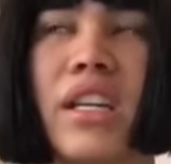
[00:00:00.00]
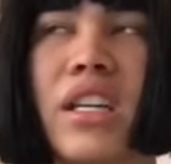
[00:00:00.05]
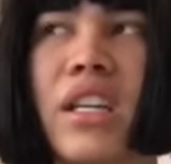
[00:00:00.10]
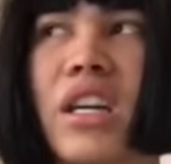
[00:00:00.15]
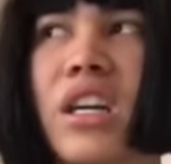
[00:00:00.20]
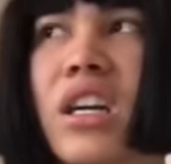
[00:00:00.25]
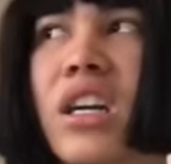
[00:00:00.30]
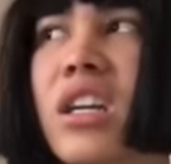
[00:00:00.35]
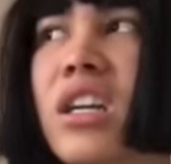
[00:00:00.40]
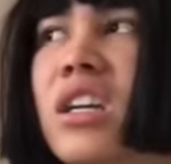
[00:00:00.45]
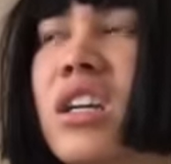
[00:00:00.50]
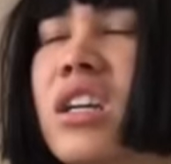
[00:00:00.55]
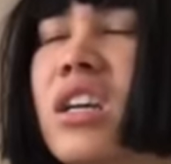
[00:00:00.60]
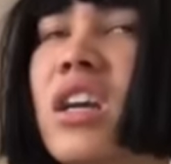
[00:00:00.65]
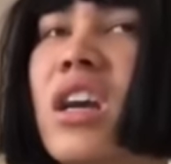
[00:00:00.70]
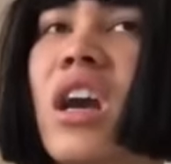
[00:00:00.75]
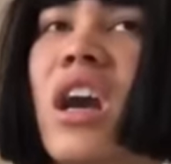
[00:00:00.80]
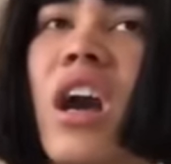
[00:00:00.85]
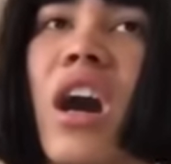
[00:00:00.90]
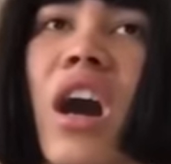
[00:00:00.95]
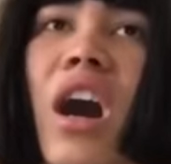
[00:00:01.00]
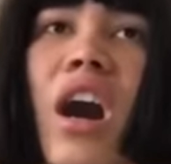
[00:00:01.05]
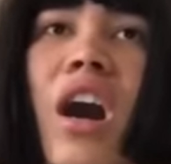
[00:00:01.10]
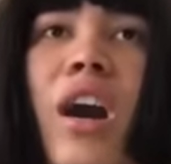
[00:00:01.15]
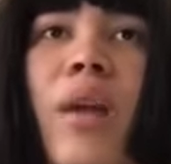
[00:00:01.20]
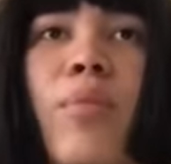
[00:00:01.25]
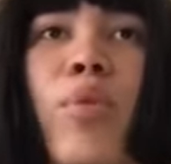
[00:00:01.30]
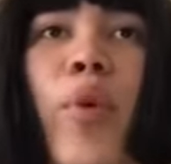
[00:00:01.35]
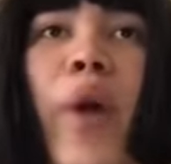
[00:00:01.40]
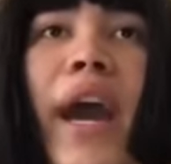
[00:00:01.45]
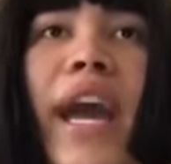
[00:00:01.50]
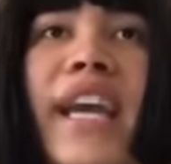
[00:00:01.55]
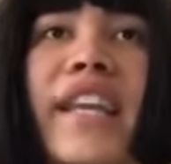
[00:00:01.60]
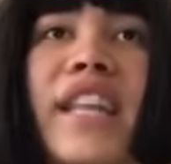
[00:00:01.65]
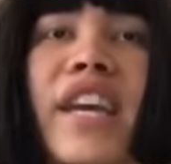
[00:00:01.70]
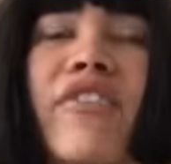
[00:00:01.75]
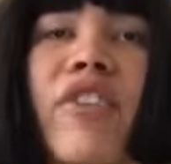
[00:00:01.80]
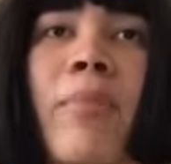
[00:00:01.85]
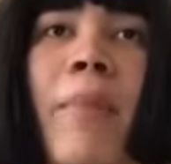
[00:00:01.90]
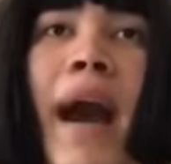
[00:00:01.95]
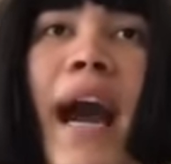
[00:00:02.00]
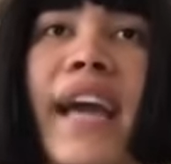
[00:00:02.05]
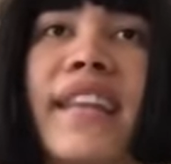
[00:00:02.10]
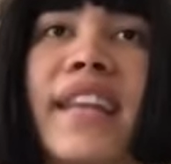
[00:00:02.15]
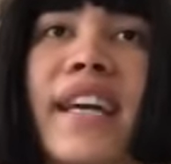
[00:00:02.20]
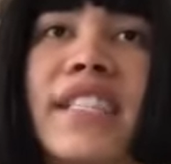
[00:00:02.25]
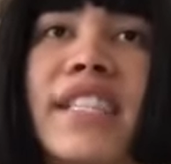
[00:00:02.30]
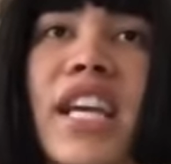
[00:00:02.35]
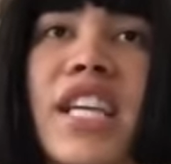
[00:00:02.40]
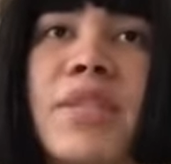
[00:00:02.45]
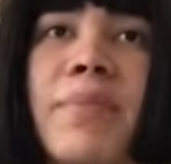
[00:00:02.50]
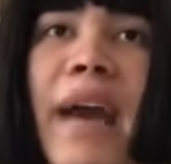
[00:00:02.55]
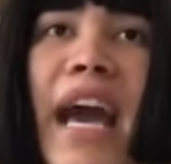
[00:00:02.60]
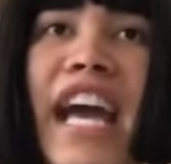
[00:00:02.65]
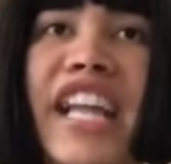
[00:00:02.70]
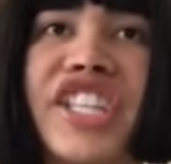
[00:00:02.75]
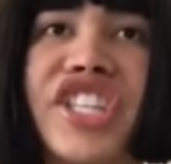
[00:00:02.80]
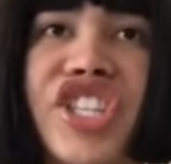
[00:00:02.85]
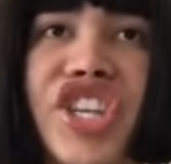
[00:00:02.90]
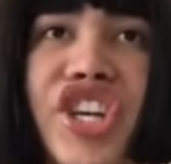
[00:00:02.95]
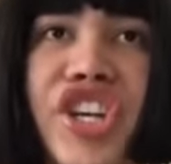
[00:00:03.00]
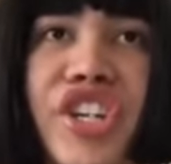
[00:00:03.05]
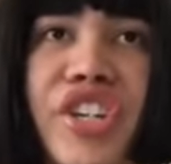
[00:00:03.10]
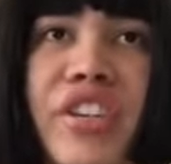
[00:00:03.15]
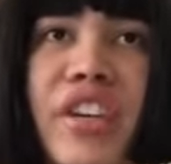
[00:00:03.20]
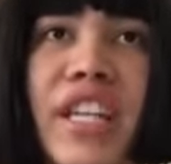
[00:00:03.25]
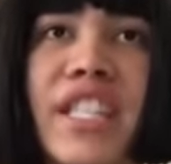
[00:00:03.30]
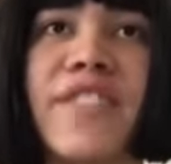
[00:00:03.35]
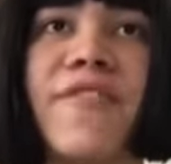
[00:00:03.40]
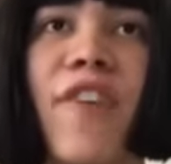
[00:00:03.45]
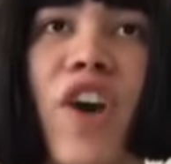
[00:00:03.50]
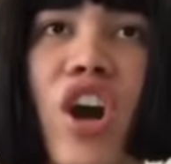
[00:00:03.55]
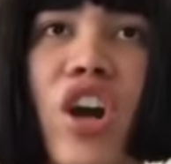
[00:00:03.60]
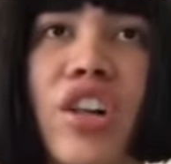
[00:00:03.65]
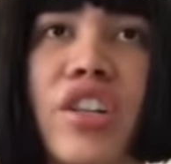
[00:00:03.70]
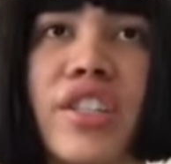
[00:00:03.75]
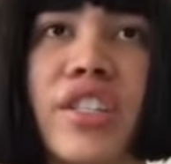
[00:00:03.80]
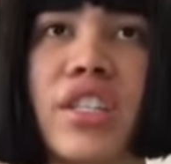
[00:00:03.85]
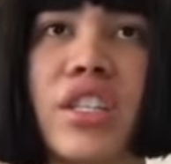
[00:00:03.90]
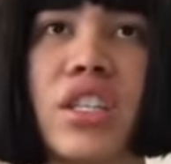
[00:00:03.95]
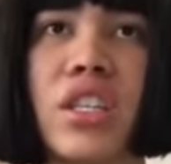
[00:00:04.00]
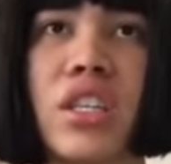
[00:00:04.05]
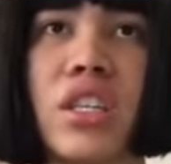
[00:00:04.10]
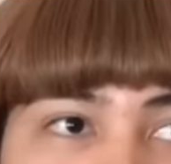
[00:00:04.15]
god. Wait, never mind. I changed my answer. It's false.